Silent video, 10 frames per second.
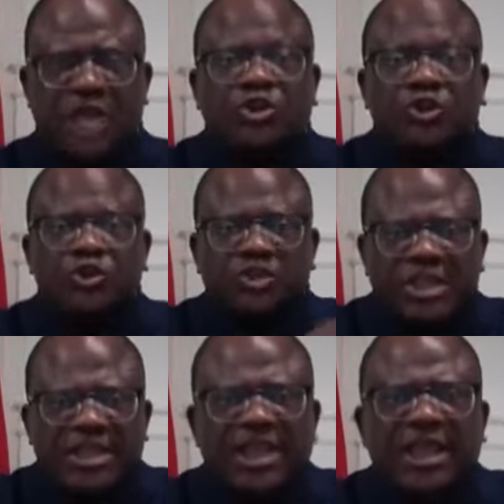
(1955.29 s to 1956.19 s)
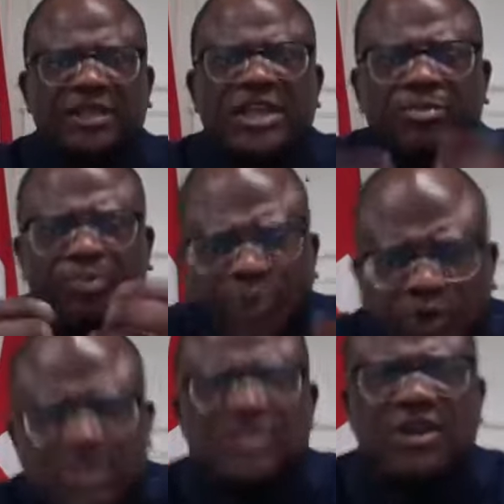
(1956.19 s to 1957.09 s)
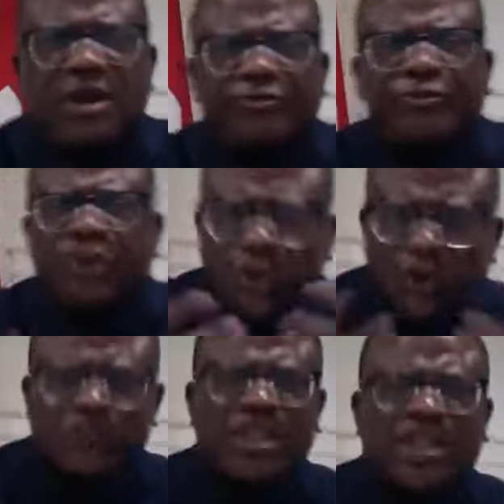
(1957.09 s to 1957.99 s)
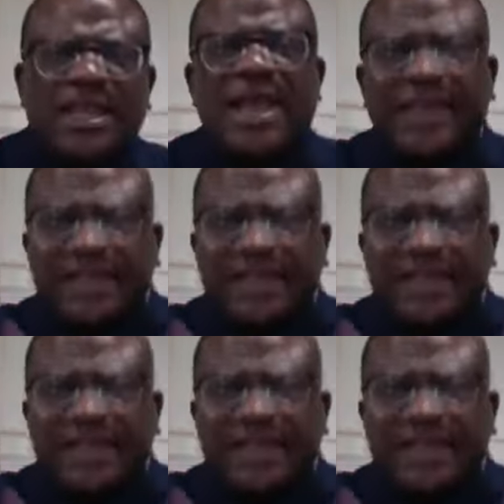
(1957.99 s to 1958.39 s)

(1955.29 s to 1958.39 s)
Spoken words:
So you see the importance of using